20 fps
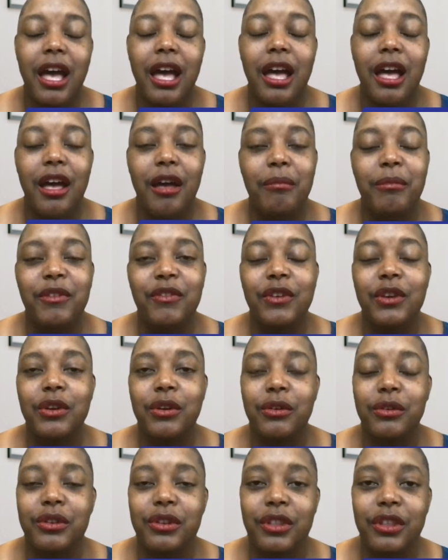if you
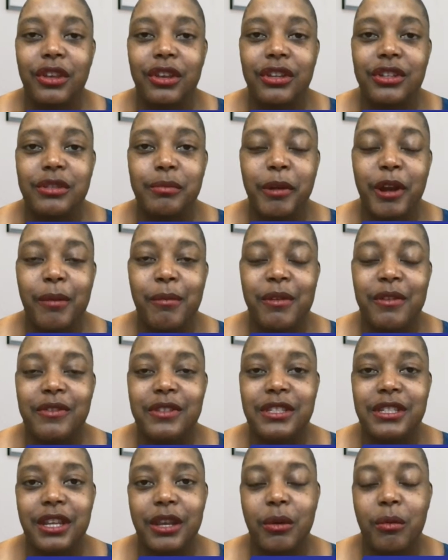go to the Department of
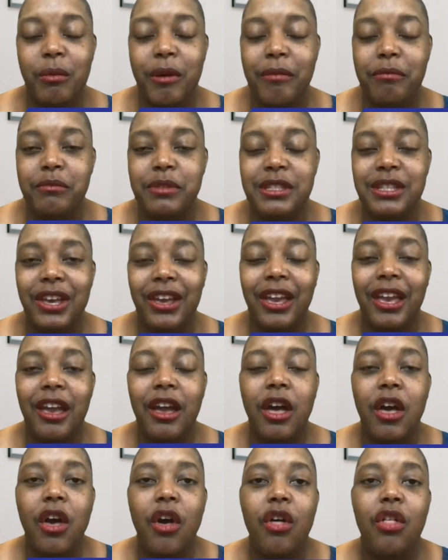State website,